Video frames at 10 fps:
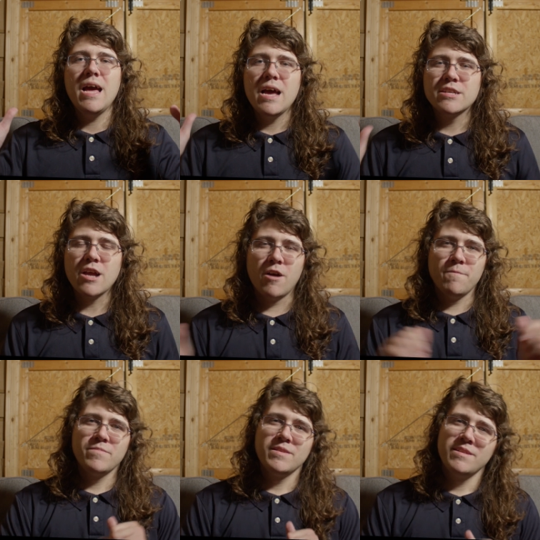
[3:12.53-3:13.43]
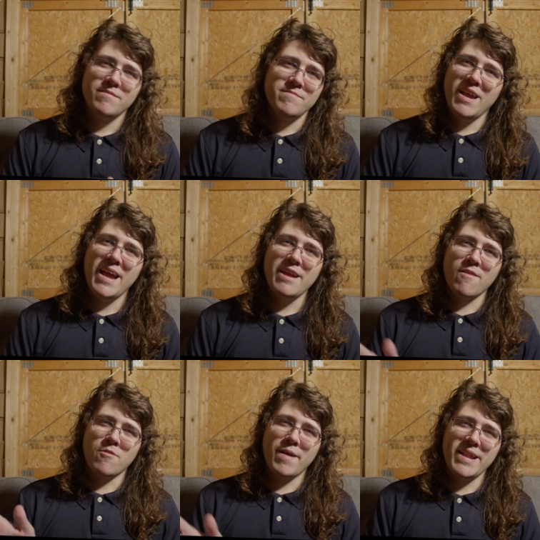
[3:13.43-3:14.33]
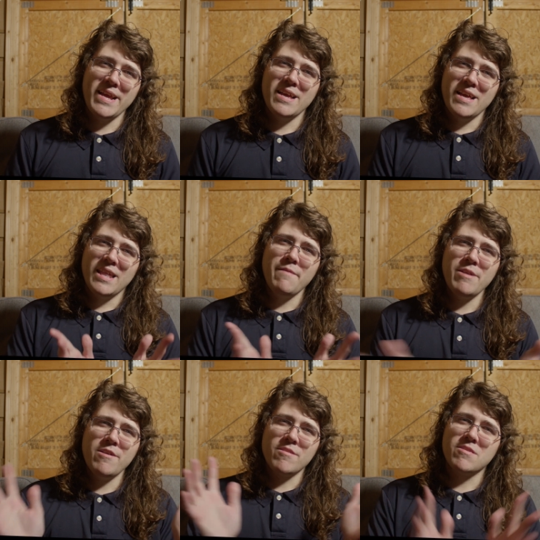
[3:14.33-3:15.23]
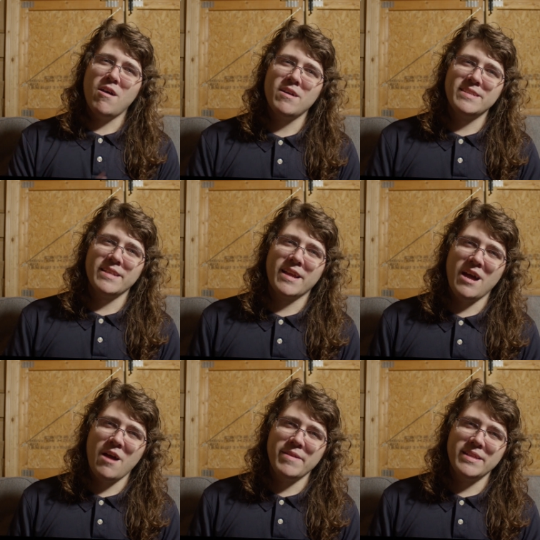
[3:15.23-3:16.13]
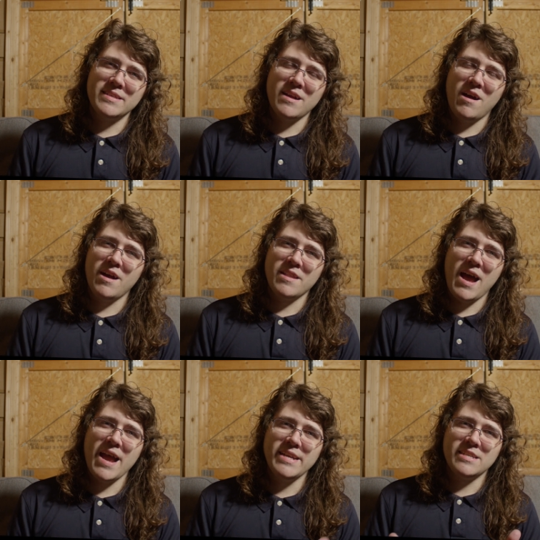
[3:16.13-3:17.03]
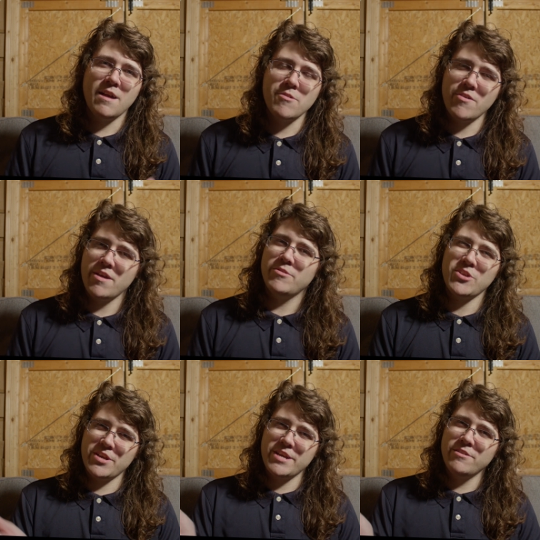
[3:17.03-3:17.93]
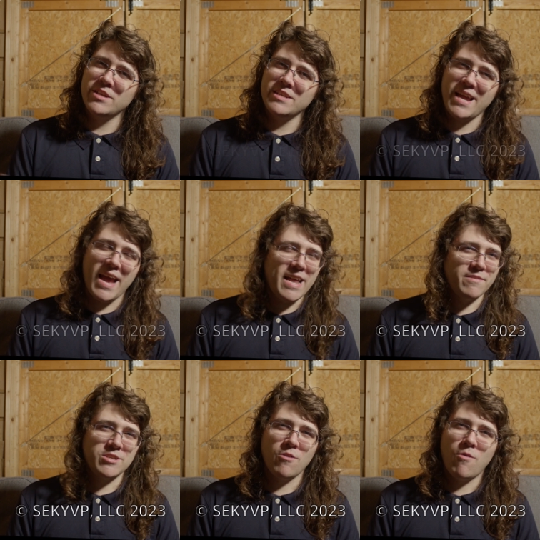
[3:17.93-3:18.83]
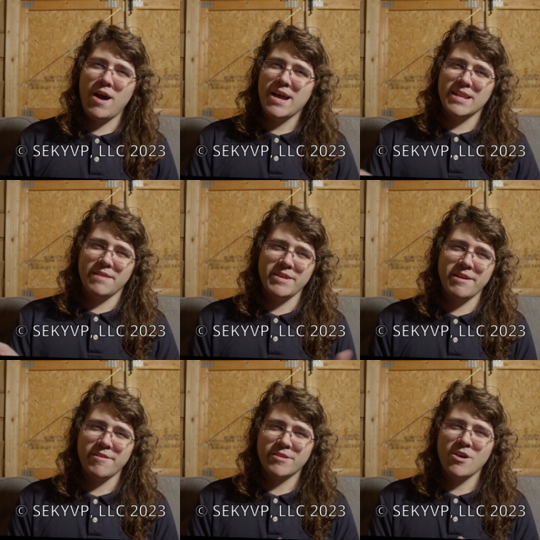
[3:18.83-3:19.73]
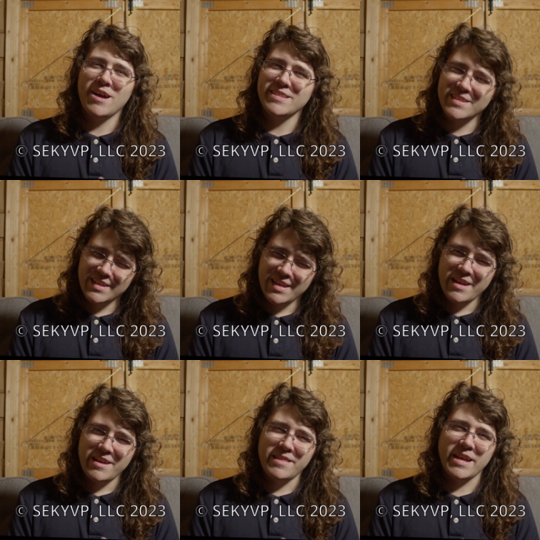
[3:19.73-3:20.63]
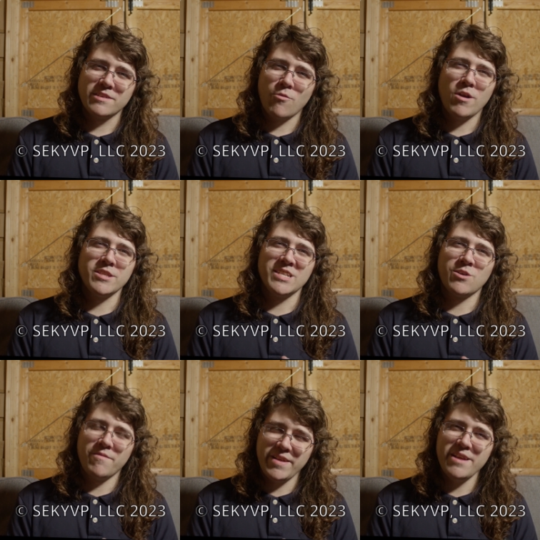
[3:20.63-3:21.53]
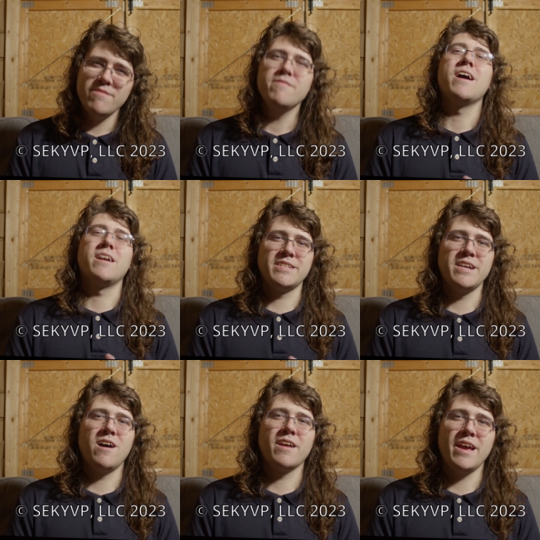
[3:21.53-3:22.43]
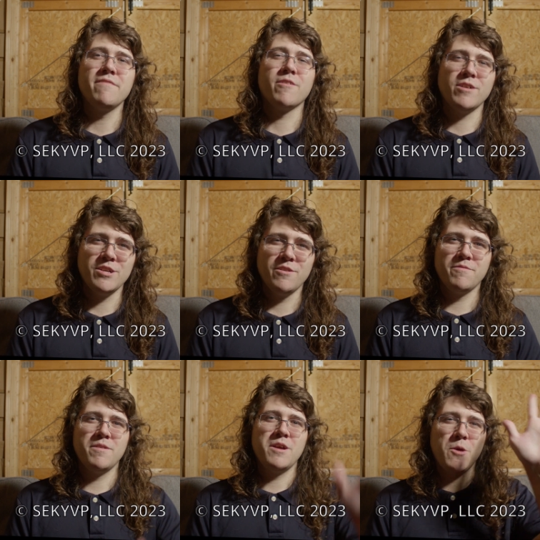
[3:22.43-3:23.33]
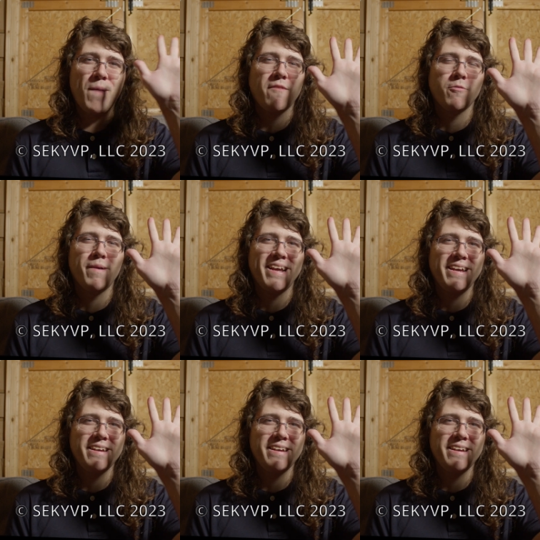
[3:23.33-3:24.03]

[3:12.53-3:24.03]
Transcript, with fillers: So, anyway, everybody, let me know your thoughts in the comments on IceWM. Do you use it? And if so, why? I'd love to hear your thoughts. Thanks for watching this quick video, and I'll see y'all again very soon. Goodbye, everybody.